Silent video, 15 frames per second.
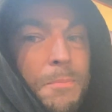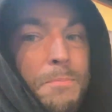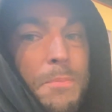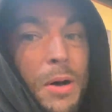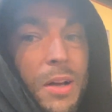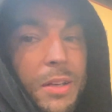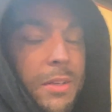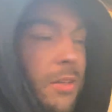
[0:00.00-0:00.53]

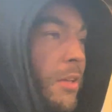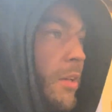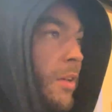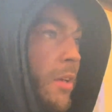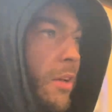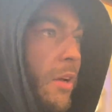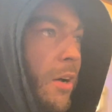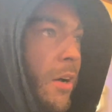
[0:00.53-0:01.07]
butt
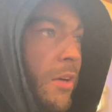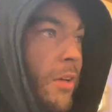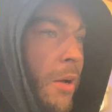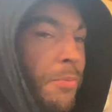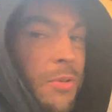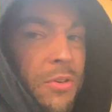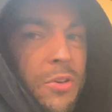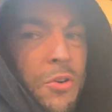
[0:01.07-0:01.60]
up
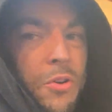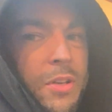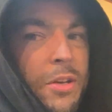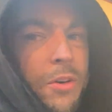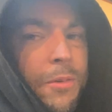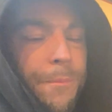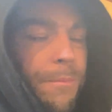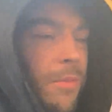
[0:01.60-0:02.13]
to New York
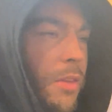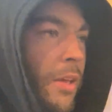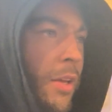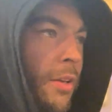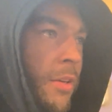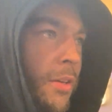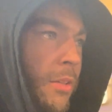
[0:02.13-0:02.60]
here and